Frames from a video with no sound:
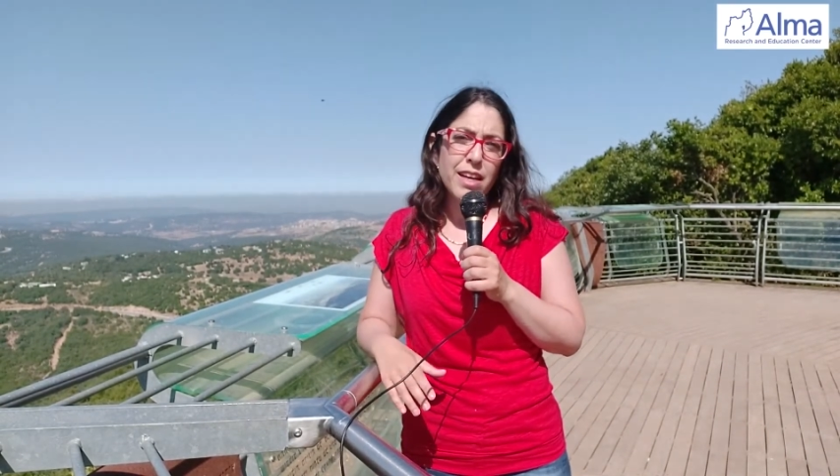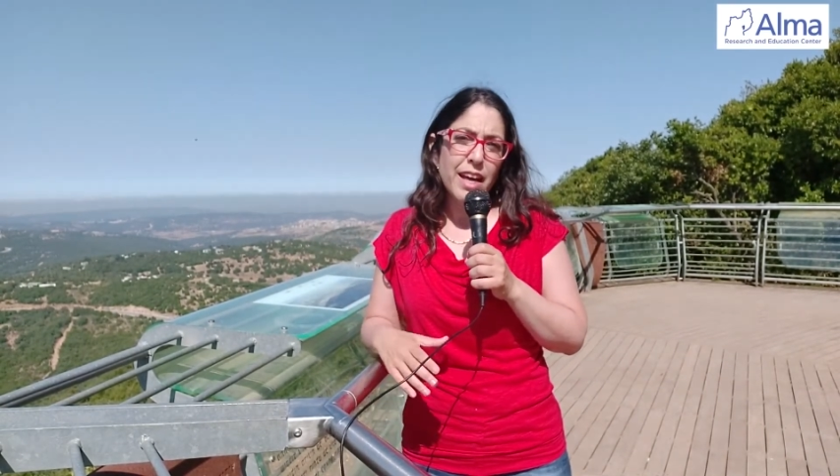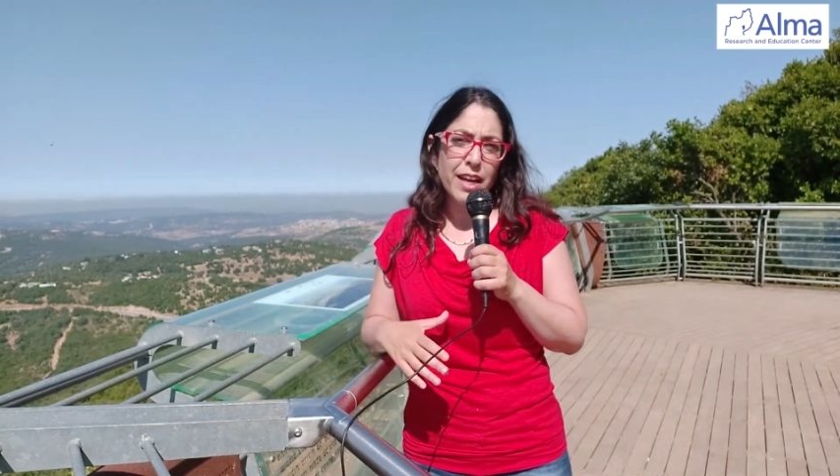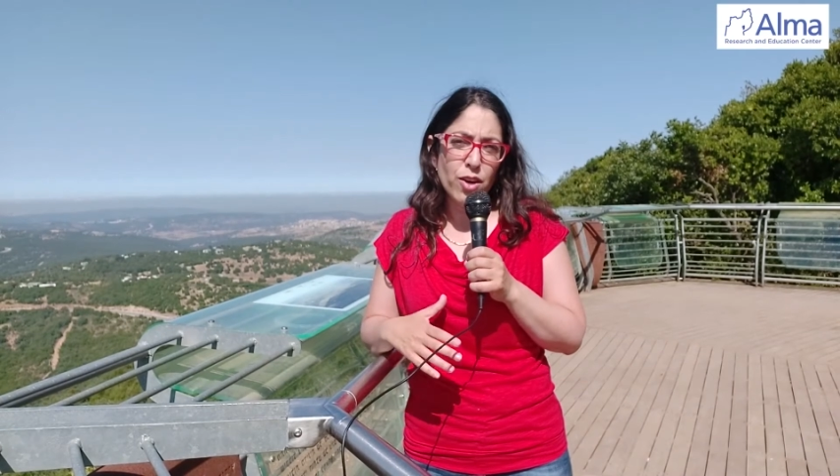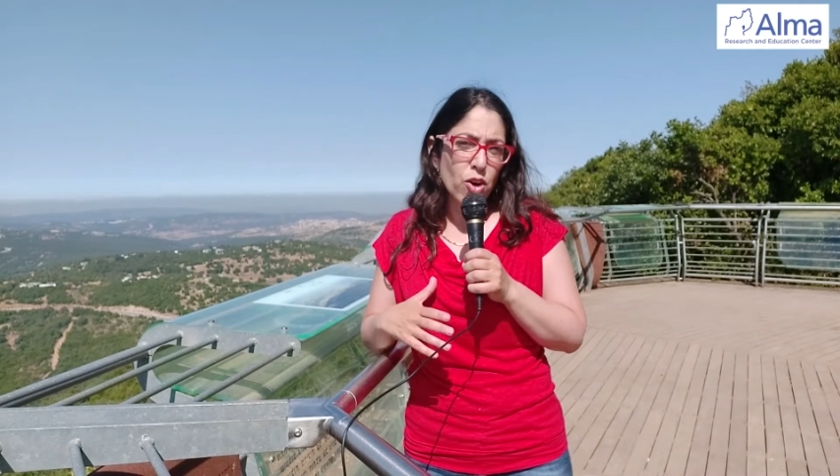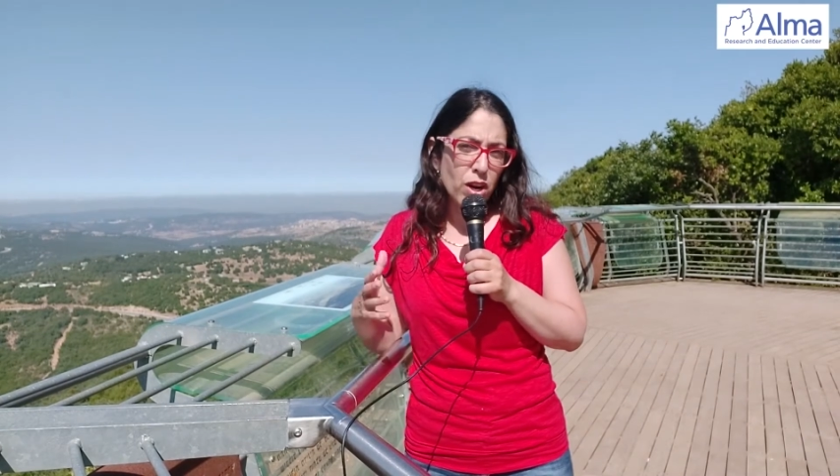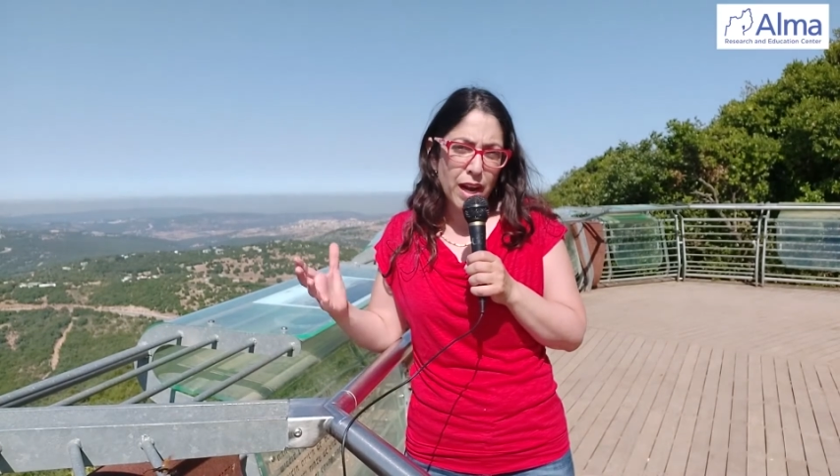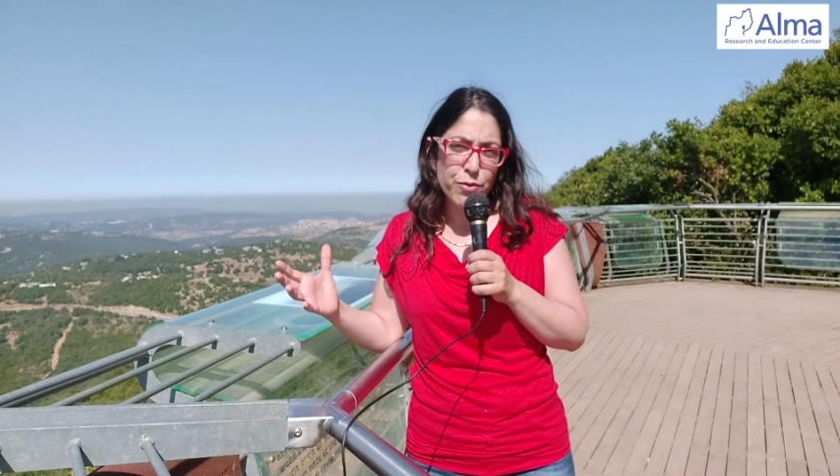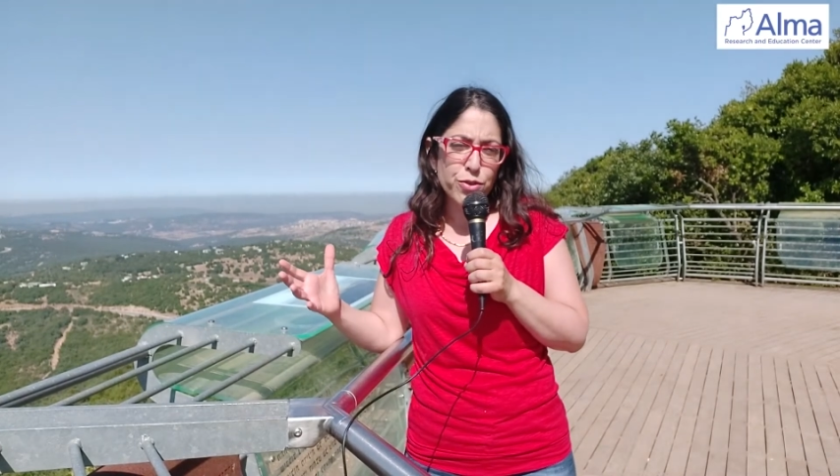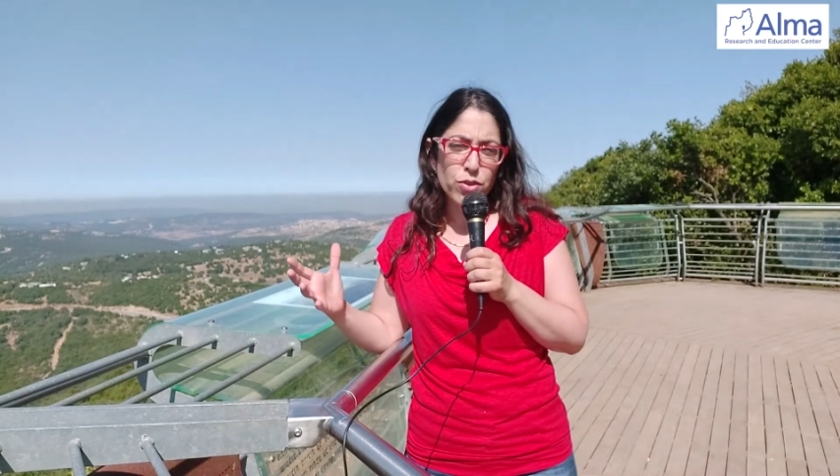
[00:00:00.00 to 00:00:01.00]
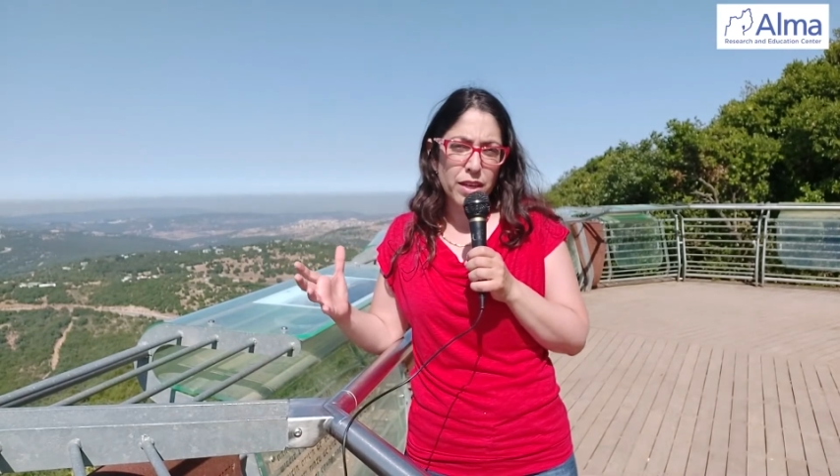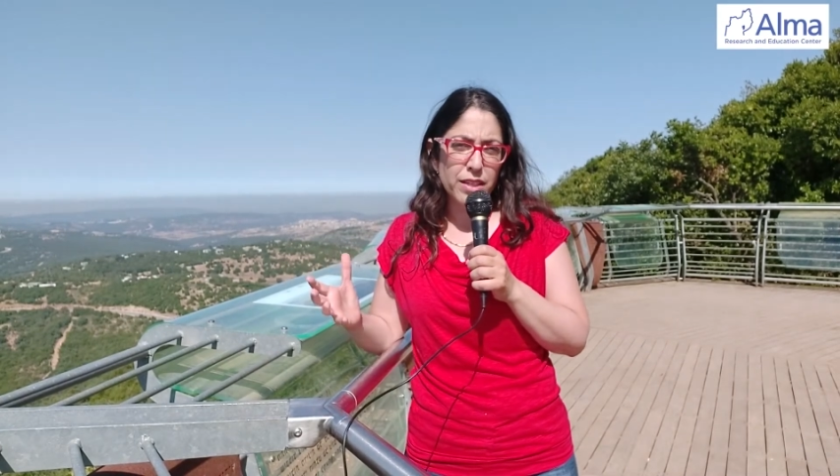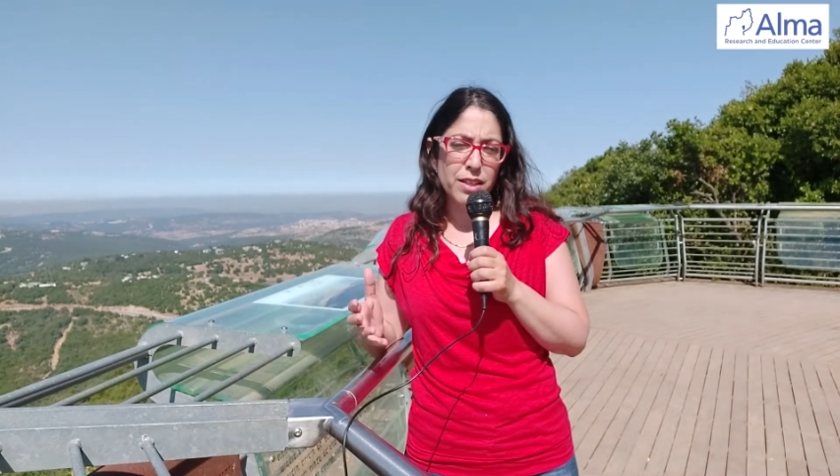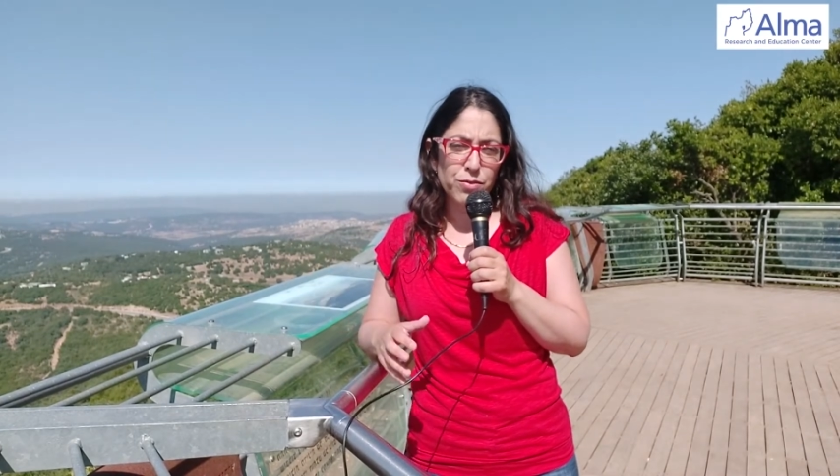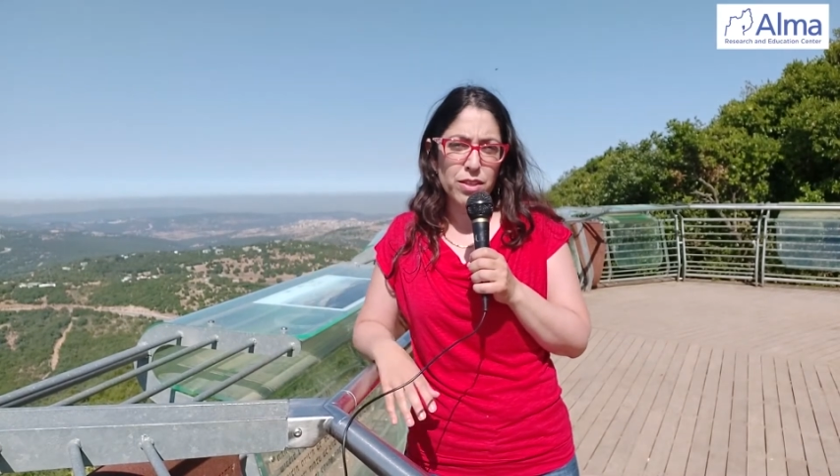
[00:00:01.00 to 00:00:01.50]
and all afternoon
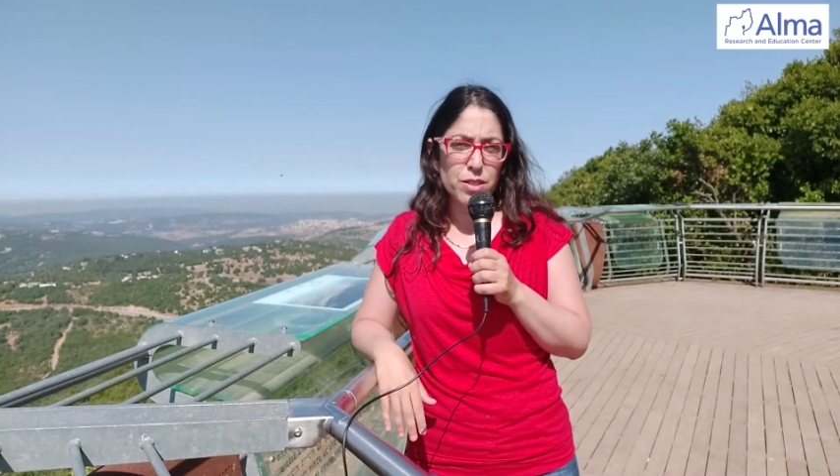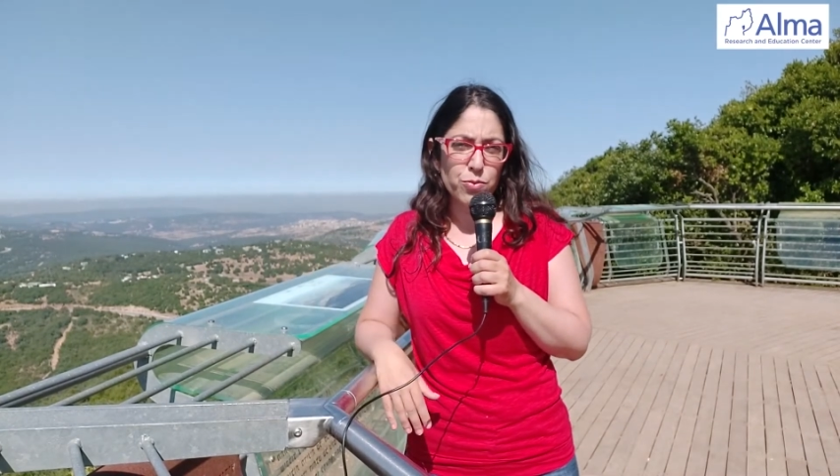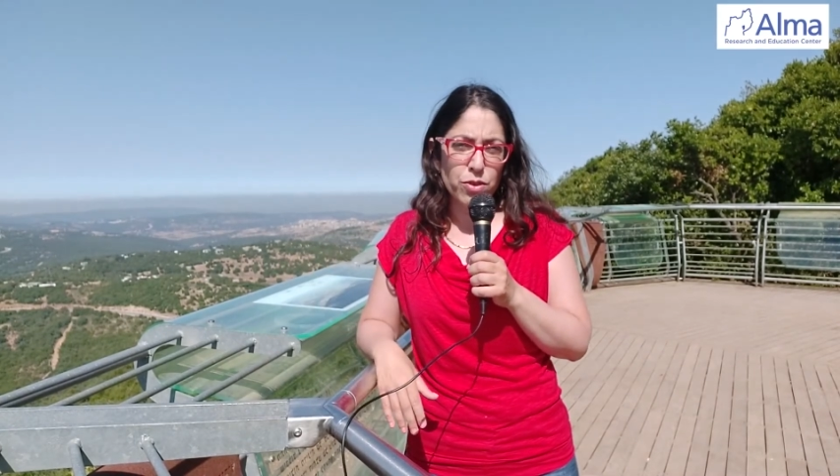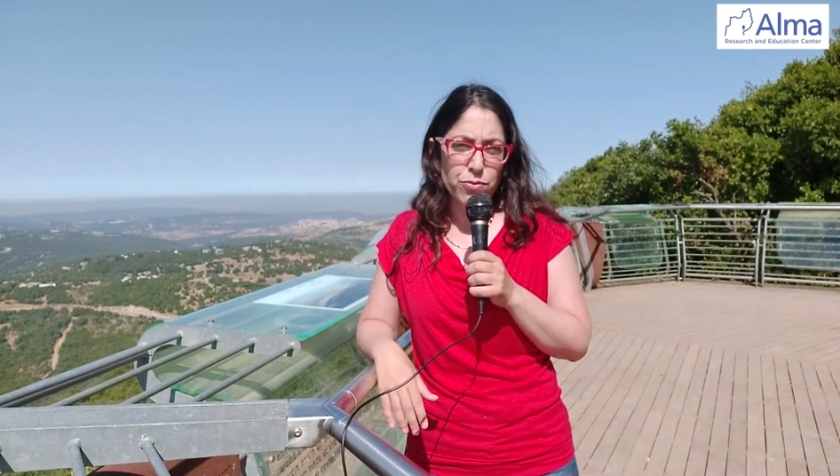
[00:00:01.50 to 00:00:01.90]
activities